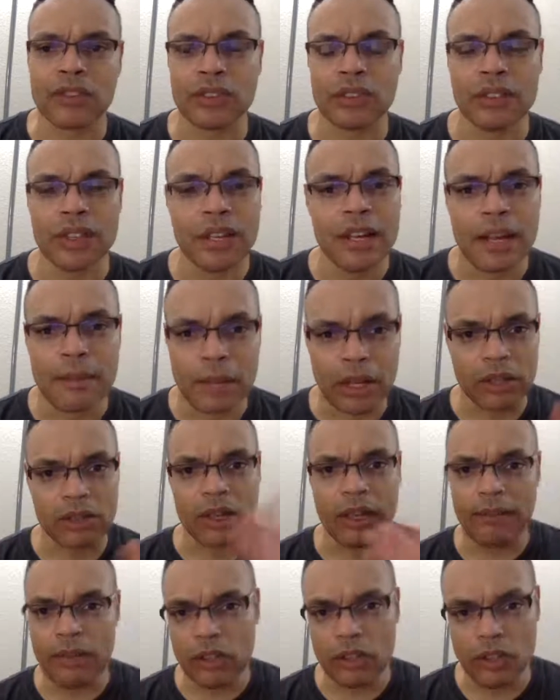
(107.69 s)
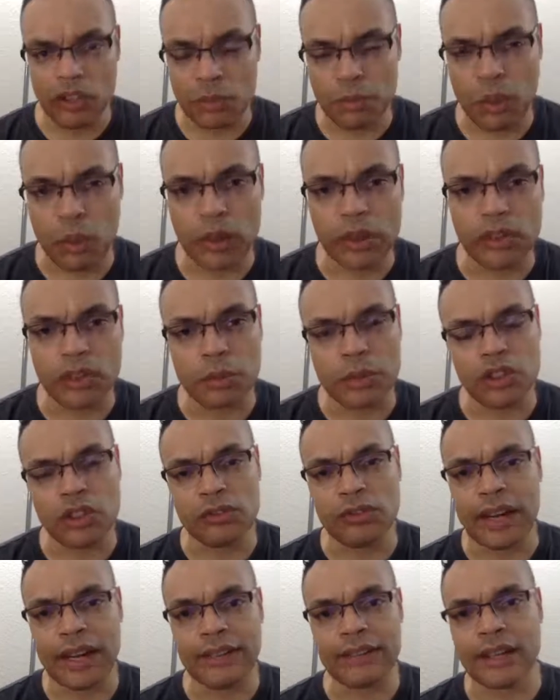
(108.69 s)
And I'm not going to give you any spoilers, but she
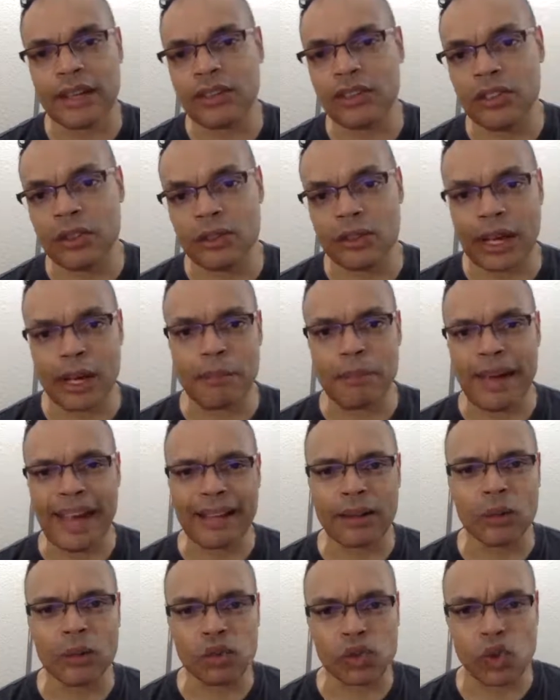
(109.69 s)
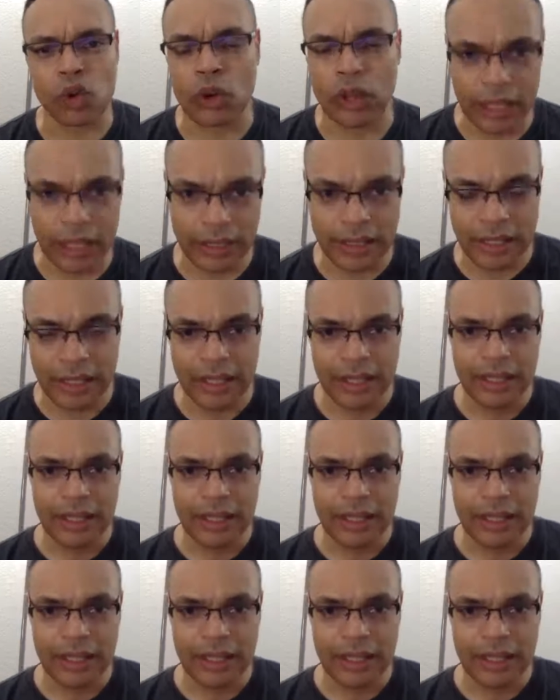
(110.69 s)
finds out she was like a battle droid,